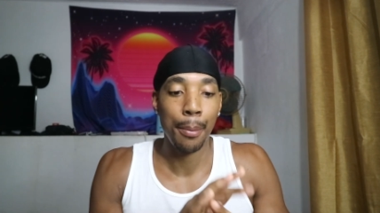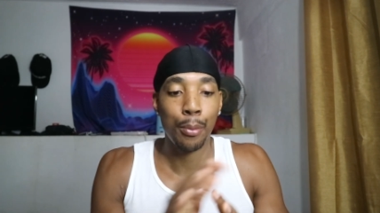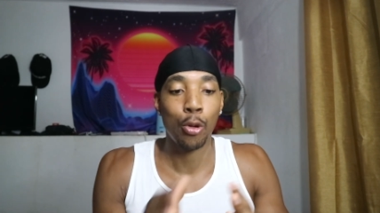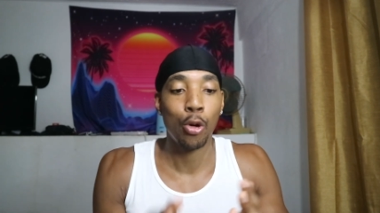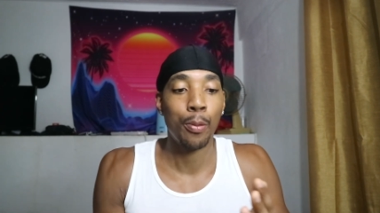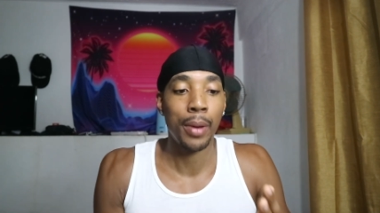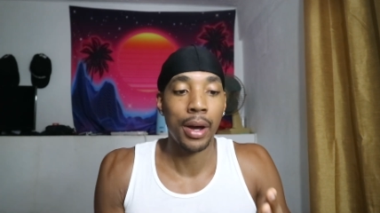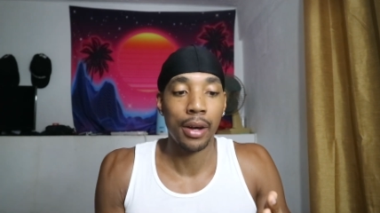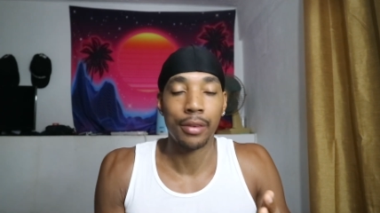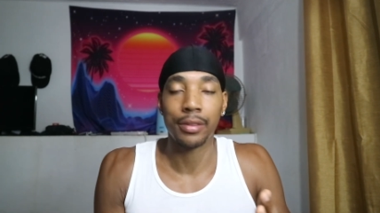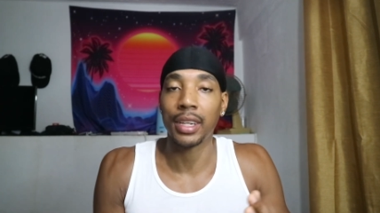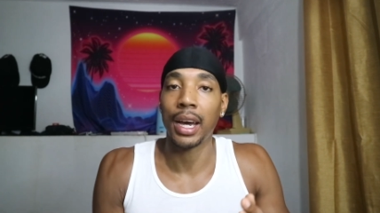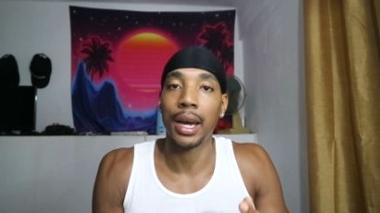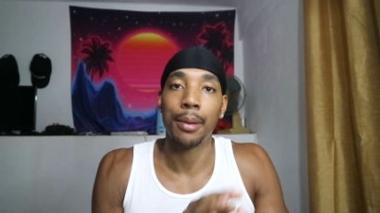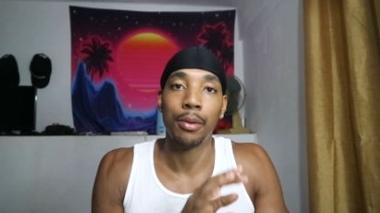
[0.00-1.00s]
ample amount
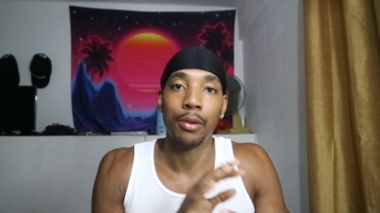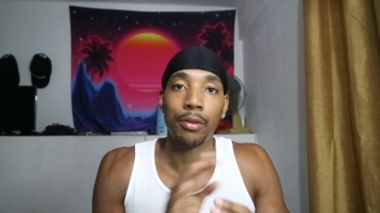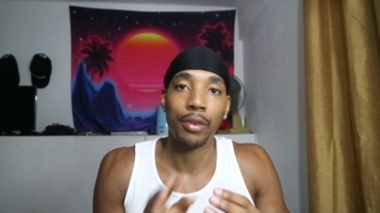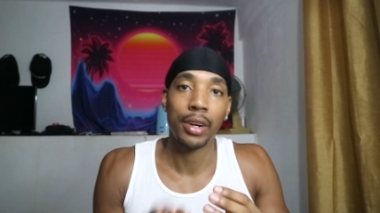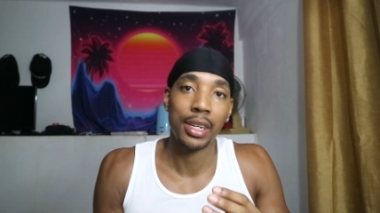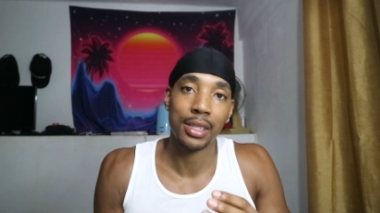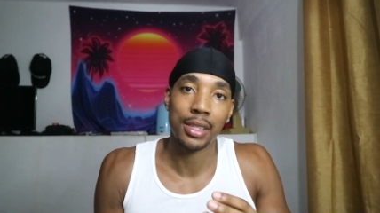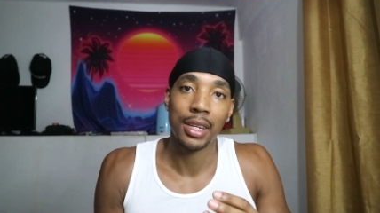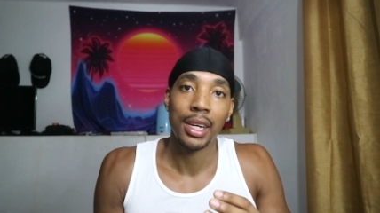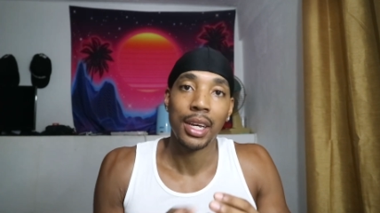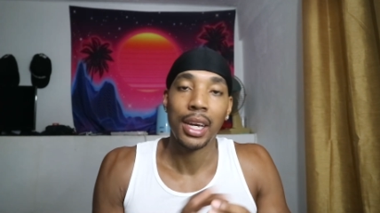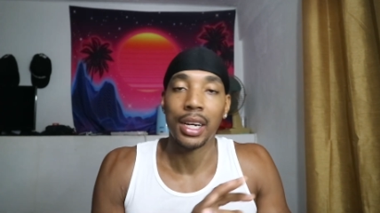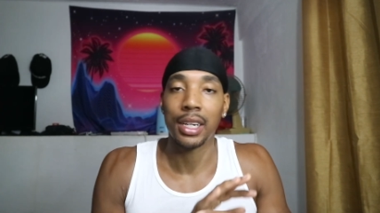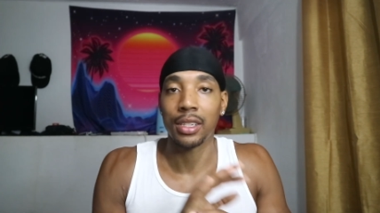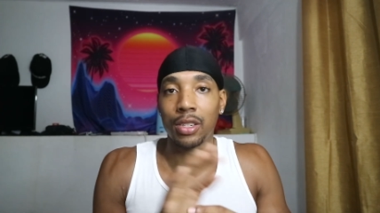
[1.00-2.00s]
of time of rest
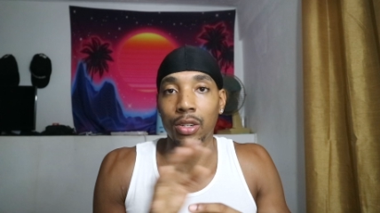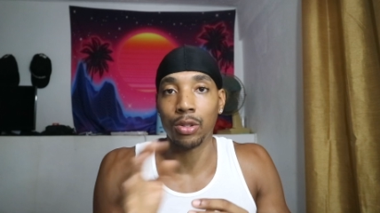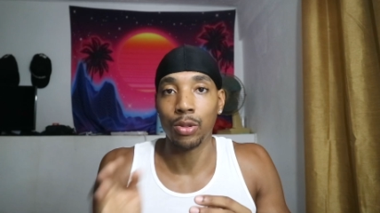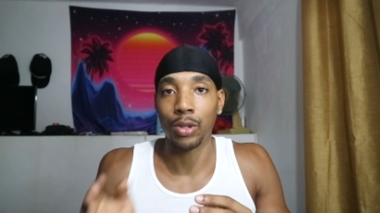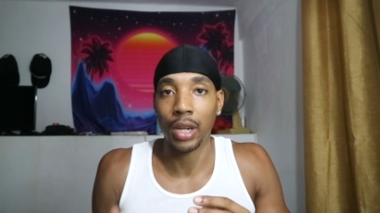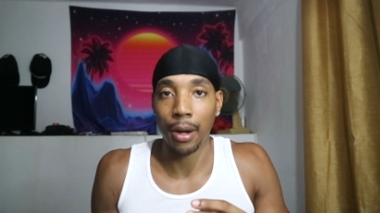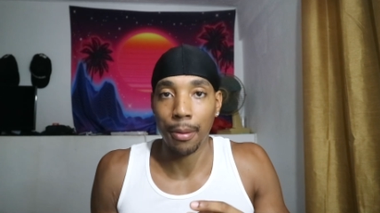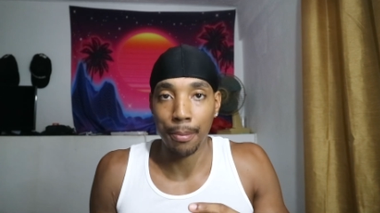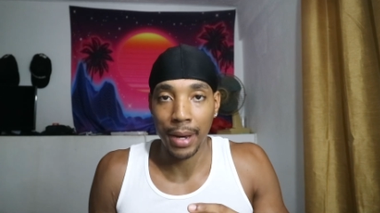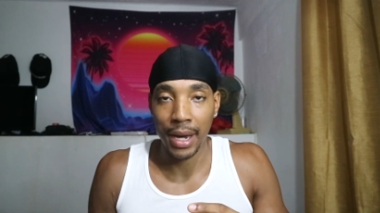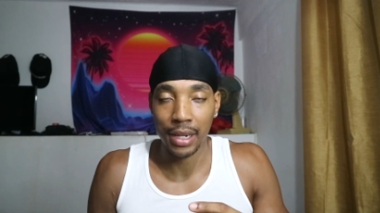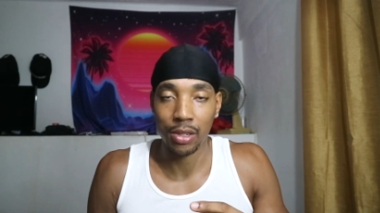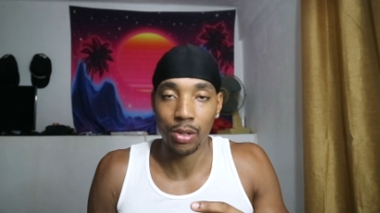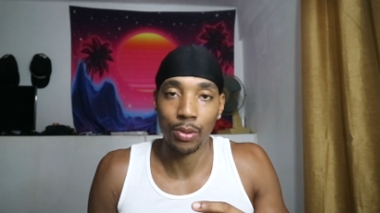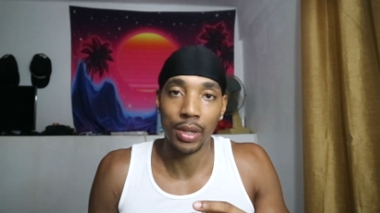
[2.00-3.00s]
until you come
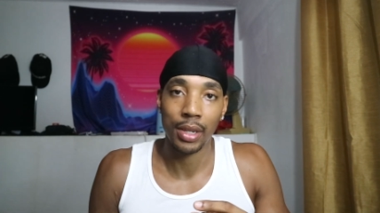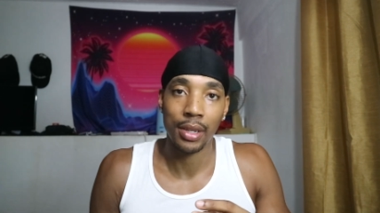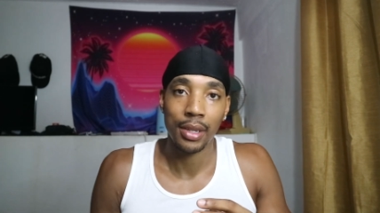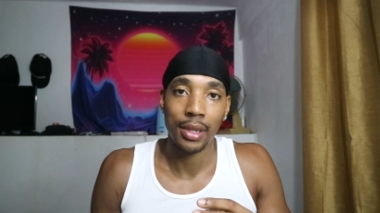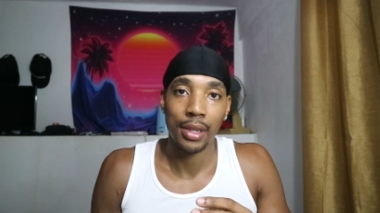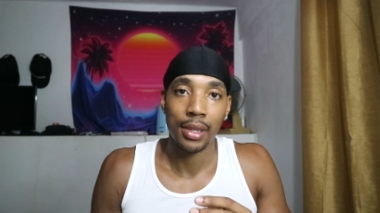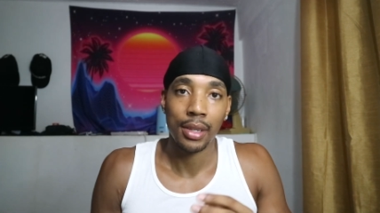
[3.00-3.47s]
back to it.